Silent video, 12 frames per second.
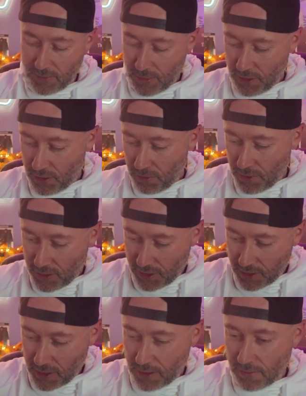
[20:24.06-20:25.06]

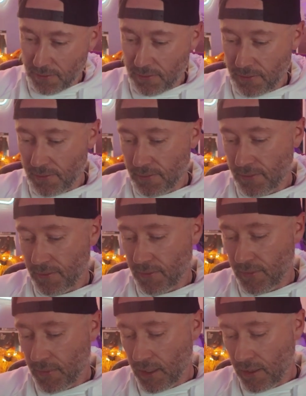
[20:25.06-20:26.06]
2-disc set? I
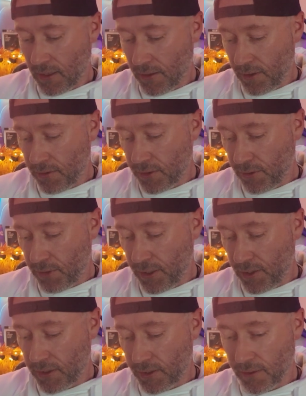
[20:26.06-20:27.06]
thought it was 3
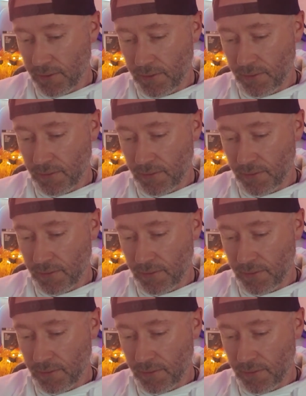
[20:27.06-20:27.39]
discs.